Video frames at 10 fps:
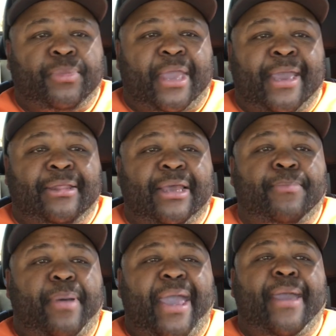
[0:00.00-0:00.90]
and then
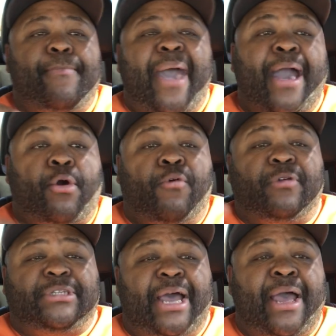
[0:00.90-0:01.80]
pay it back over
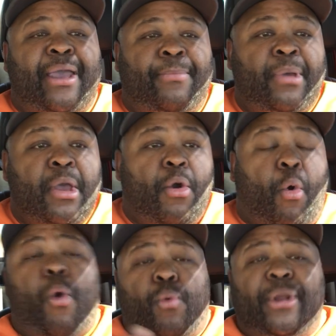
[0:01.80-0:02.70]
time
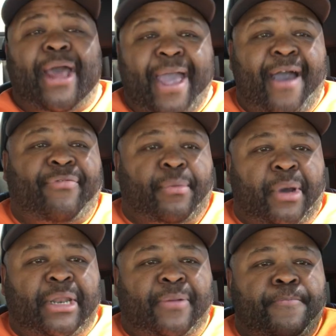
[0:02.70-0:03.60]
or when I have the
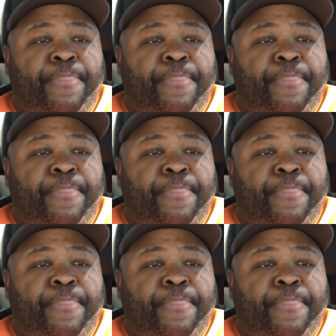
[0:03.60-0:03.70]
money.